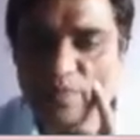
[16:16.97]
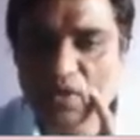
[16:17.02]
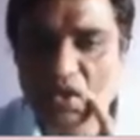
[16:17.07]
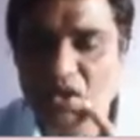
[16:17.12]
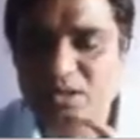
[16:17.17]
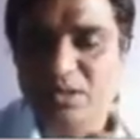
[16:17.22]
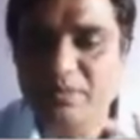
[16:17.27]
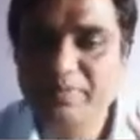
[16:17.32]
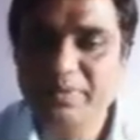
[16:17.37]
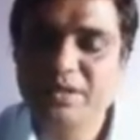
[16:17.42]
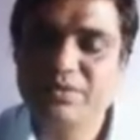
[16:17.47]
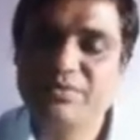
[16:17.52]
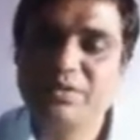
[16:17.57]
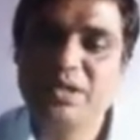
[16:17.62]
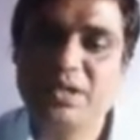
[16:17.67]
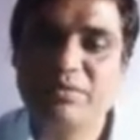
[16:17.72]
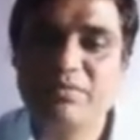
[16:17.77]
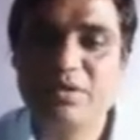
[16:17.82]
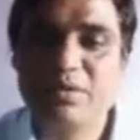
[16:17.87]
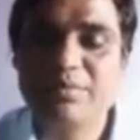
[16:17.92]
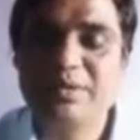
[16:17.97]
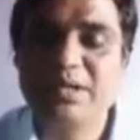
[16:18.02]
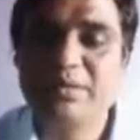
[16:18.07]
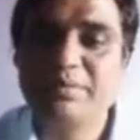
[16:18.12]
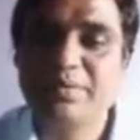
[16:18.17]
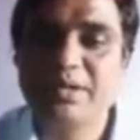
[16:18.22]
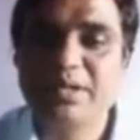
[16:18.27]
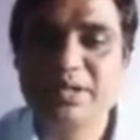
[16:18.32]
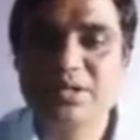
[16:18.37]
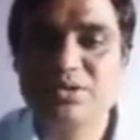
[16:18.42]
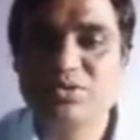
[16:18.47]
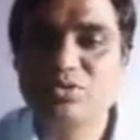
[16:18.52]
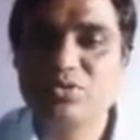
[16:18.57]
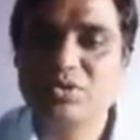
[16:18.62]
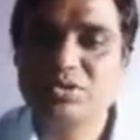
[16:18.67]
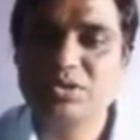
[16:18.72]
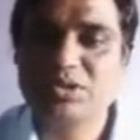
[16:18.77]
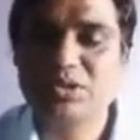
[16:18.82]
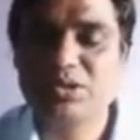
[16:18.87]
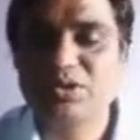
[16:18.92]
If there will be dependent
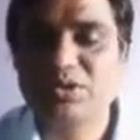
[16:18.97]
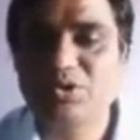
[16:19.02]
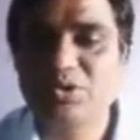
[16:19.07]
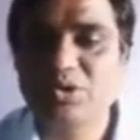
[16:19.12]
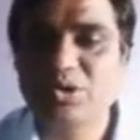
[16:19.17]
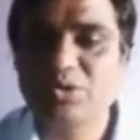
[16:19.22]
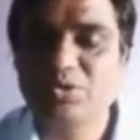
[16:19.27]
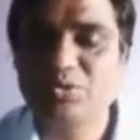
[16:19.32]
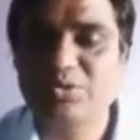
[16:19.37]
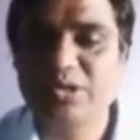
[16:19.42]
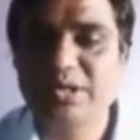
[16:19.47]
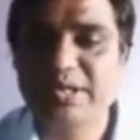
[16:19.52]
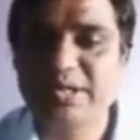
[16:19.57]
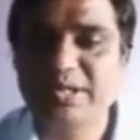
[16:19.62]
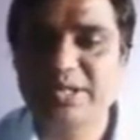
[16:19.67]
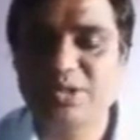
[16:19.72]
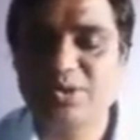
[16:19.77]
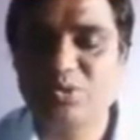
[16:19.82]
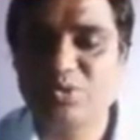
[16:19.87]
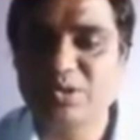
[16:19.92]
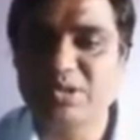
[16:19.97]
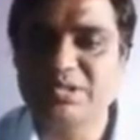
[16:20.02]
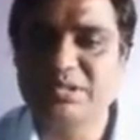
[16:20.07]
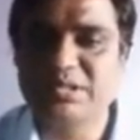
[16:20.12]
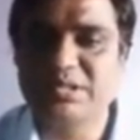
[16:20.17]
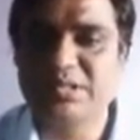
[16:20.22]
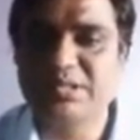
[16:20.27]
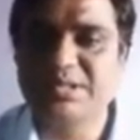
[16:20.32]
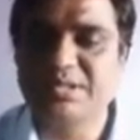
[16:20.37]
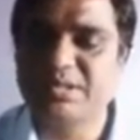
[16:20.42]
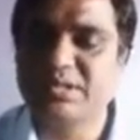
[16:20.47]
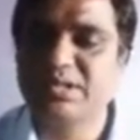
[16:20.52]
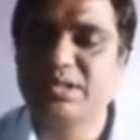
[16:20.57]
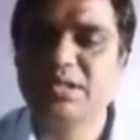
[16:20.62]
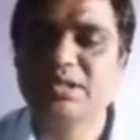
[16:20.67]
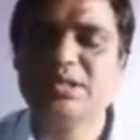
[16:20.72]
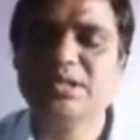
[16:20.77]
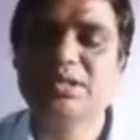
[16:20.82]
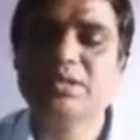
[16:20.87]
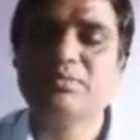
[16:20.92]
source, you have to take it into consideration, right?
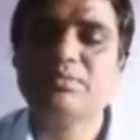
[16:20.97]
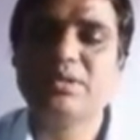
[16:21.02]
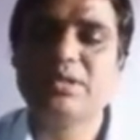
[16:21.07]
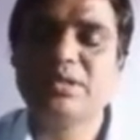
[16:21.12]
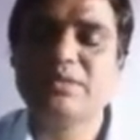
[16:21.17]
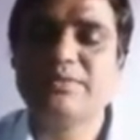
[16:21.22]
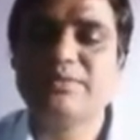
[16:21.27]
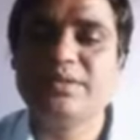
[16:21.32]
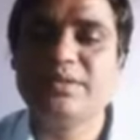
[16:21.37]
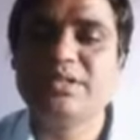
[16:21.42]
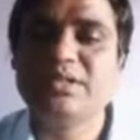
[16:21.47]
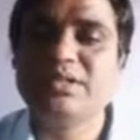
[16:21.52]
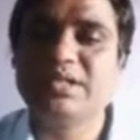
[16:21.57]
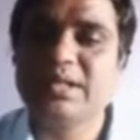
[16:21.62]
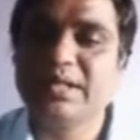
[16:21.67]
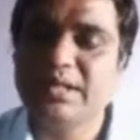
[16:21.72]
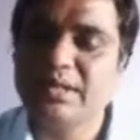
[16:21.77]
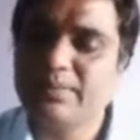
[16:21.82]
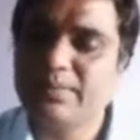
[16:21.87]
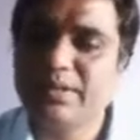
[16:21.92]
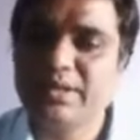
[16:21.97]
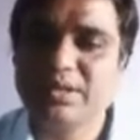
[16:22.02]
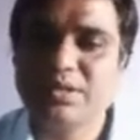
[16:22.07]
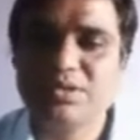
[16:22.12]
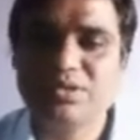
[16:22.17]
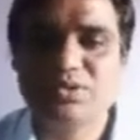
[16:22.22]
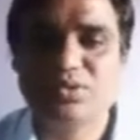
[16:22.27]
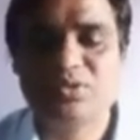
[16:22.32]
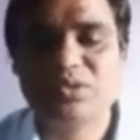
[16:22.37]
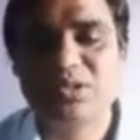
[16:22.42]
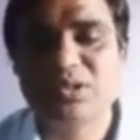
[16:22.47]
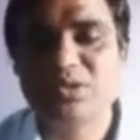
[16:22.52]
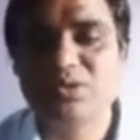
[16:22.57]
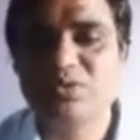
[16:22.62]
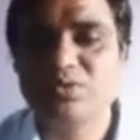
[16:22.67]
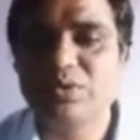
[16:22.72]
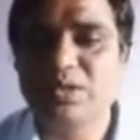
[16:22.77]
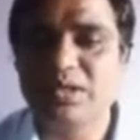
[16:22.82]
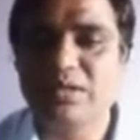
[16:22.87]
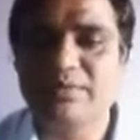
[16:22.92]
But if it is an independent source, then you
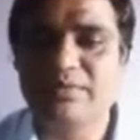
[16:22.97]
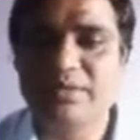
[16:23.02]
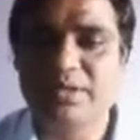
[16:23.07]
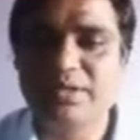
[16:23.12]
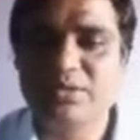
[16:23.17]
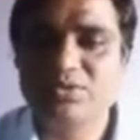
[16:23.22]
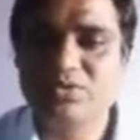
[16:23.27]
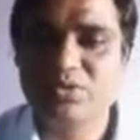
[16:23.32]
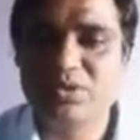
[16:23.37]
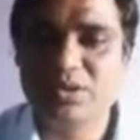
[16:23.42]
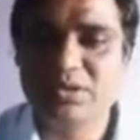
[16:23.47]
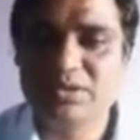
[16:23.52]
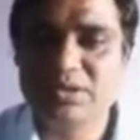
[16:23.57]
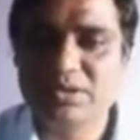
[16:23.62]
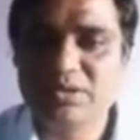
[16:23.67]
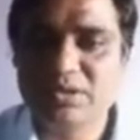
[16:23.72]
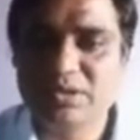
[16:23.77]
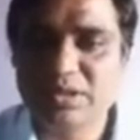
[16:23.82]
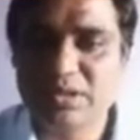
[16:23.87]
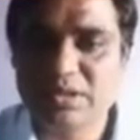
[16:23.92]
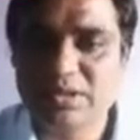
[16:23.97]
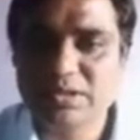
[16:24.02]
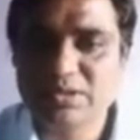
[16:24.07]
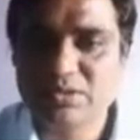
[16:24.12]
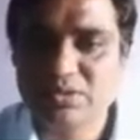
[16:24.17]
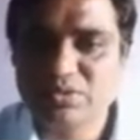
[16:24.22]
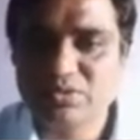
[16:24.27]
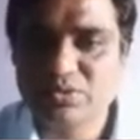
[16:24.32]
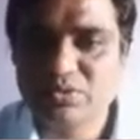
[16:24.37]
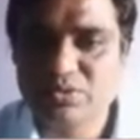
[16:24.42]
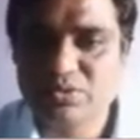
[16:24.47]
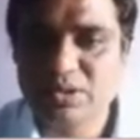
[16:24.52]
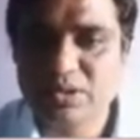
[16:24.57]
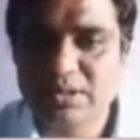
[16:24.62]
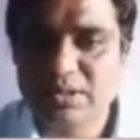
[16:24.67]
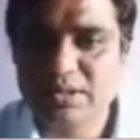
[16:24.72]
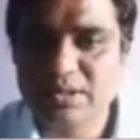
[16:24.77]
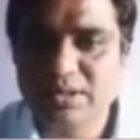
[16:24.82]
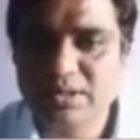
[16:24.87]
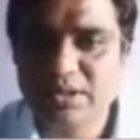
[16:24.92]
nullify it. So this is current source. So
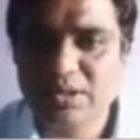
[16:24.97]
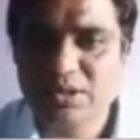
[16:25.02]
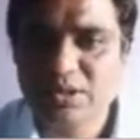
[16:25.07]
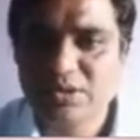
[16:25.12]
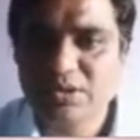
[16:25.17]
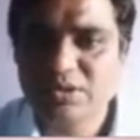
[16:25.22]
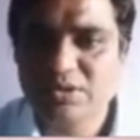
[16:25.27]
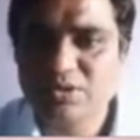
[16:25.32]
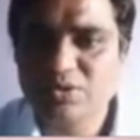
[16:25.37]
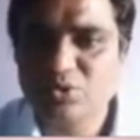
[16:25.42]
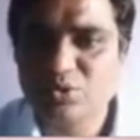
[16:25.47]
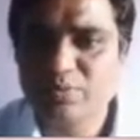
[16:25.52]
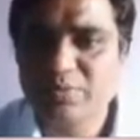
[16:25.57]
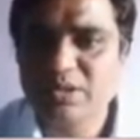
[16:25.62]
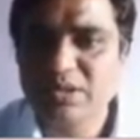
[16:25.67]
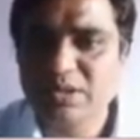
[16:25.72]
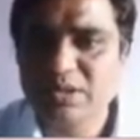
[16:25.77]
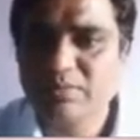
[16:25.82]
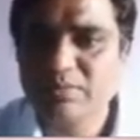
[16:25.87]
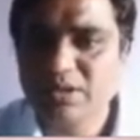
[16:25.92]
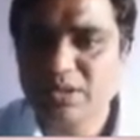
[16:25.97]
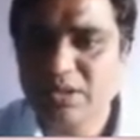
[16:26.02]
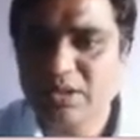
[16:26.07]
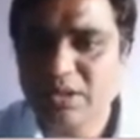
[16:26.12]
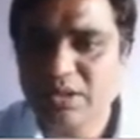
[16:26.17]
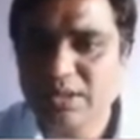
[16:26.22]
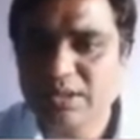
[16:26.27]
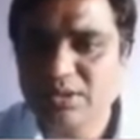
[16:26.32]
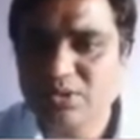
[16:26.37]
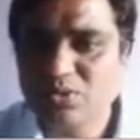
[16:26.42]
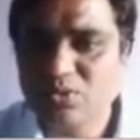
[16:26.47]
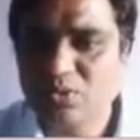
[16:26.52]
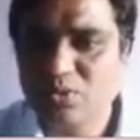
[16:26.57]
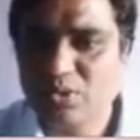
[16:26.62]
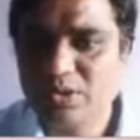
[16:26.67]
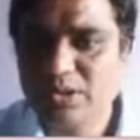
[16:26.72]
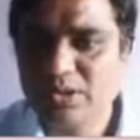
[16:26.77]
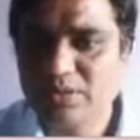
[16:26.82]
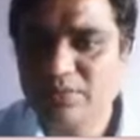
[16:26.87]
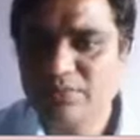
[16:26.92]
take it this open terminal and you look
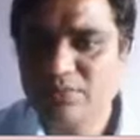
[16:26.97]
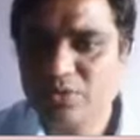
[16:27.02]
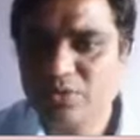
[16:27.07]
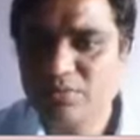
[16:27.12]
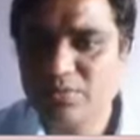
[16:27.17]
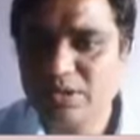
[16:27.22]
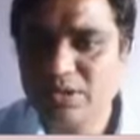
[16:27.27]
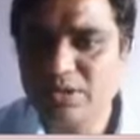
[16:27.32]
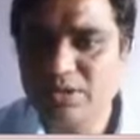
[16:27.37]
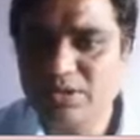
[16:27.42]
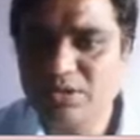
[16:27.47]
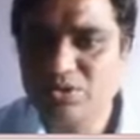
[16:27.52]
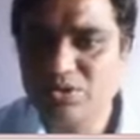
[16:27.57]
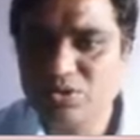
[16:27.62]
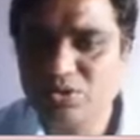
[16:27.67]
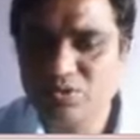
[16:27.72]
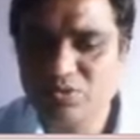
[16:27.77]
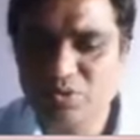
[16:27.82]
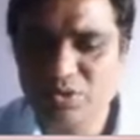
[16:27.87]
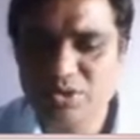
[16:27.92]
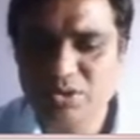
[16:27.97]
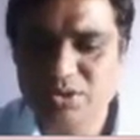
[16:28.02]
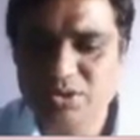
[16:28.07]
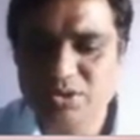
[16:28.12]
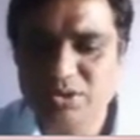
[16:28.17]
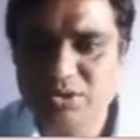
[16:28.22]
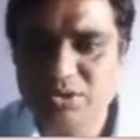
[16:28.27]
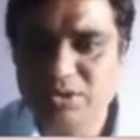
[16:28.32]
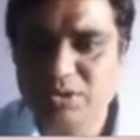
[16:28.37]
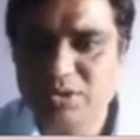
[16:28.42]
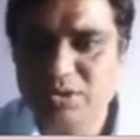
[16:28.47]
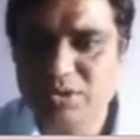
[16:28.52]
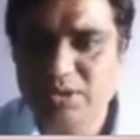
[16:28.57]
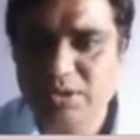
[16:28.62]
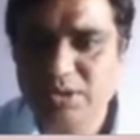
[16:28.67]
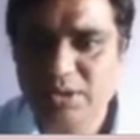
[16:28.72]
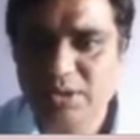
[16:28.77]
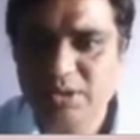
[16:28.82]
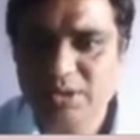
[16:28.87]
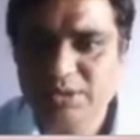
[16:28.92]
it from this. So what is the
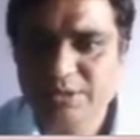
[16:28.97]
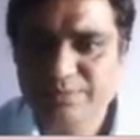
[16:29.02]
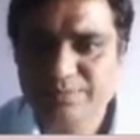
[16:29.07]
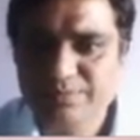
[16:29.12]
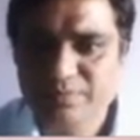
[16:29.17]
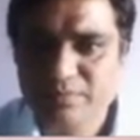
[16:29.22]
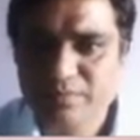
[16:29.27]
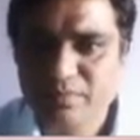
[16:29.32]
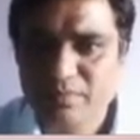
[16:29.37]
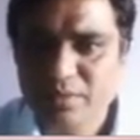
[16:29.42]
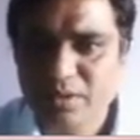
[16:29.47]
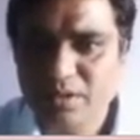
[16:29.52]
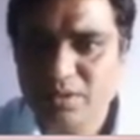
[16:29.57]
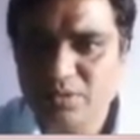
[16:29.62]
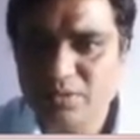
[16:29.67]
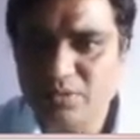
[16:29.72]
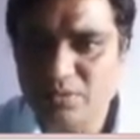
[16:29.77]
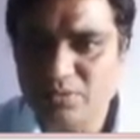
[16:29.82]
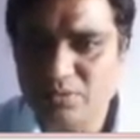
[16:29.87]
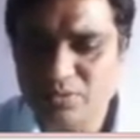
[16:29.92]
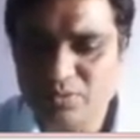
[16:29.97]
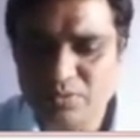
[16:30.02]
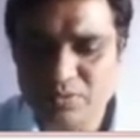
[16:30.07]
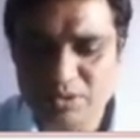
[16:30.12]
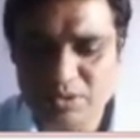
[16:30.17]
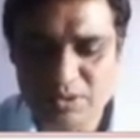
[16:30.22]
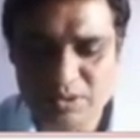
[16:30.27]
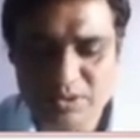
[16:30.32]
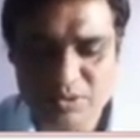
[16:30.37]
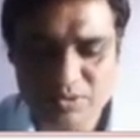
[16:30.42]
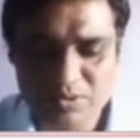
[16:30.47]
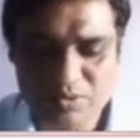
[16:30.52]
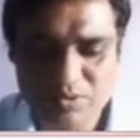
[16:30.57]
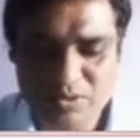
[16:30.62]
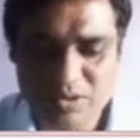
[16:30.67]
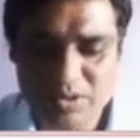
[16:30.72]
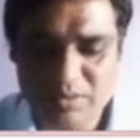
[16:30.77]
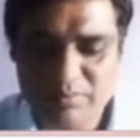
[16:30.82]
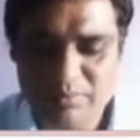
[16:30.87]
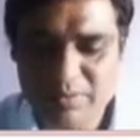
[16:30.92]
the total
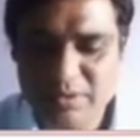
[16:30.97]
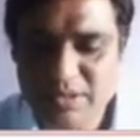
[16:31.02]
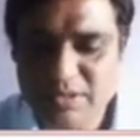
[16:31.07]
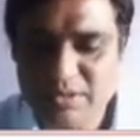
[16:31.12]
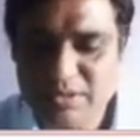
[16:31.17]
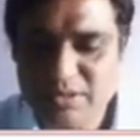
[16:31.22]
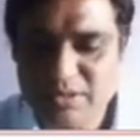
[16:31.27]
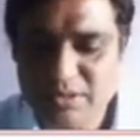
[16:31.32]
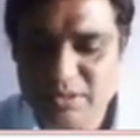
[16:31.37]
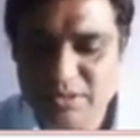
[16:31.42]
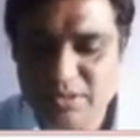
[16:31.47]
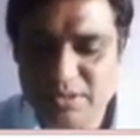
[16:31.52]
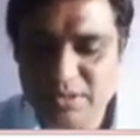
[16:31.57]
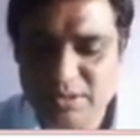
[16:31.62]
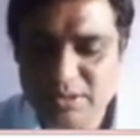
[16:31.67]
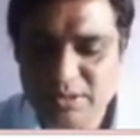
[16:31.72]
impedance here?